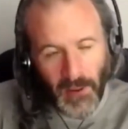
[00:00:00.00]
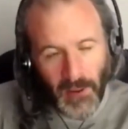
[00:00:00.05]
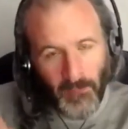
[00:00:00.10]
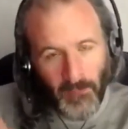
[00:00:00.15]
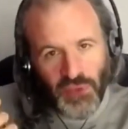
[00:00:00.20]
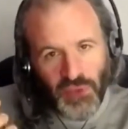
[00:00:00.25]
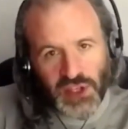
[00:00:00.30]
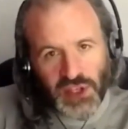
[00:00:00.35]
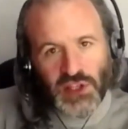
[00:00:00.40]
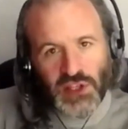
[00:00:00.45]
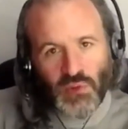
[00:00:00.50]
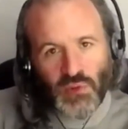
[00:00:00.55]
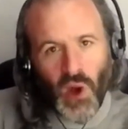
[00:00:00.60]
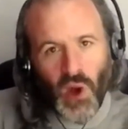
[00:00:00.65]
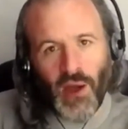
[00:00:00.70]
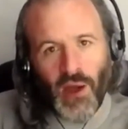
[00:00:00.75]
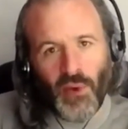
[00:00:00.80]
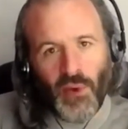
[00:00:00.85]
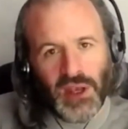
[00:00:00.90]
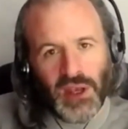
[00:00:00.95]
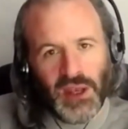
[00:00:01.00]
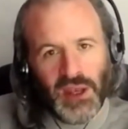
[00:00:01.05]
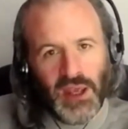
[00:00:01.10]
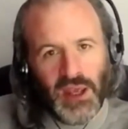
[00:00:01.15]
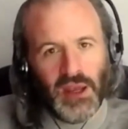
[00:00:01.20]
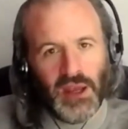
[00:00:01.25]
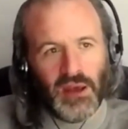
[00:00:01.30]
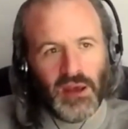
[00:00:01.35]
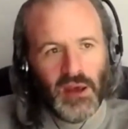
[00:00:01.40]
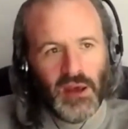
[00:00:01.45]
This is why we
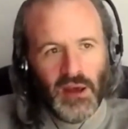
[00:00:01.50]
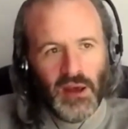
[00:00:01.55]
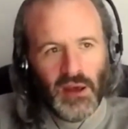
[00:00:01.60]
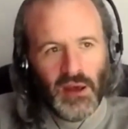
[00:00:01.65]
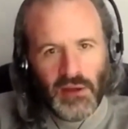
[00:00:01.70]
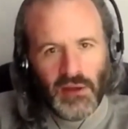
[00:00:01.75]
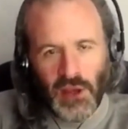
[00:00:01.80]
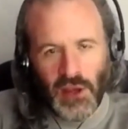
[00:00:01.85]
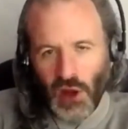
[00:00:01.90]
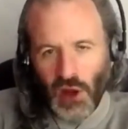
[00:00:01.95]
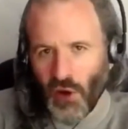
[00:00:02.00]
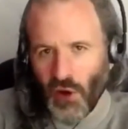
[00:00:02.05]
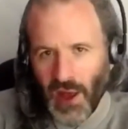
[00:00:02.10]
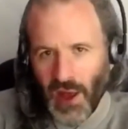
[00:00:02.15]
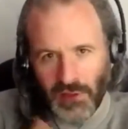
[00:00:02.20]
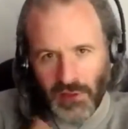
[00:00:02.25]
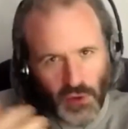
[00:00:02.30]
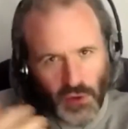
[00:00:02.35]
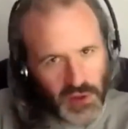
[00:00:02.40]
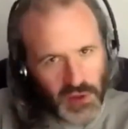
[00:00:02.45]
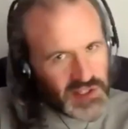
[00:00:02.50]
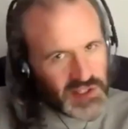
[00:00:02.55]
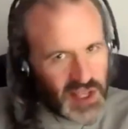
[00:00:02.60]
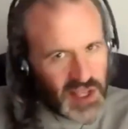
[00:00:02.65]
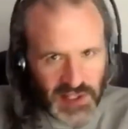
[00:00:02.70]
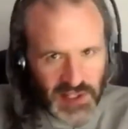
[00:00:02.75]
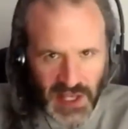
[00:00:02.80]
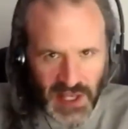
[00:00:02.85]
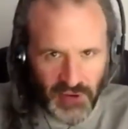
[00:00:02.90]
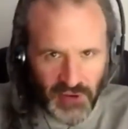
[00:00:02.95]
need, and Lucas said
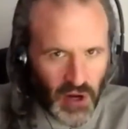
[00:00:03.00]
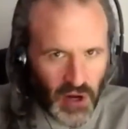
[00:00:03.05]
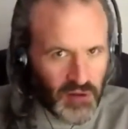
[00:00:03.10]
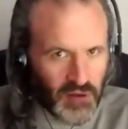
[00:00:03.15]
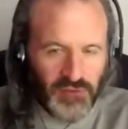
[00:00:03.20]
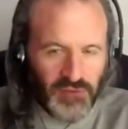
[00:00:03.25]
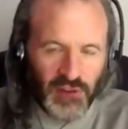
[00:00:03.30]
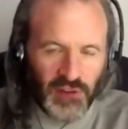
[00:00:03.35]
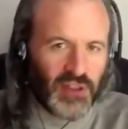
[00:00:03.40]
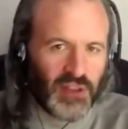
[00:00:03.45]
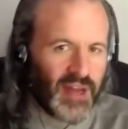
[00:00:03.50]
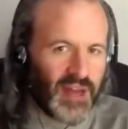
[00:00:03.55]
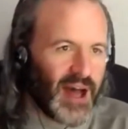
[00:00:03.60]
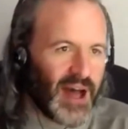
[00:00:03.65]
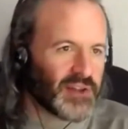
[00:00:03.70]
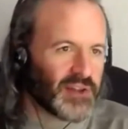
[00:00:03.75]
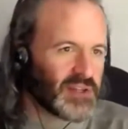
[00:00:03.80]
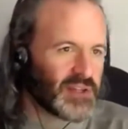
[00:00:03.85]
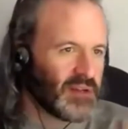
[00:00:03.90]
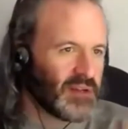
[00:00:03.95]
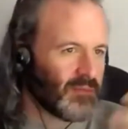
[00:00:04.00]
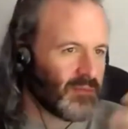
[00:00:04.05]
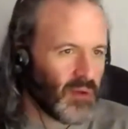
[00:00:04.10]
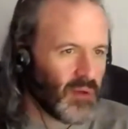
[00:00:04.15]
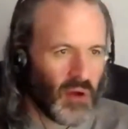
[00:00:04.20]
750,000.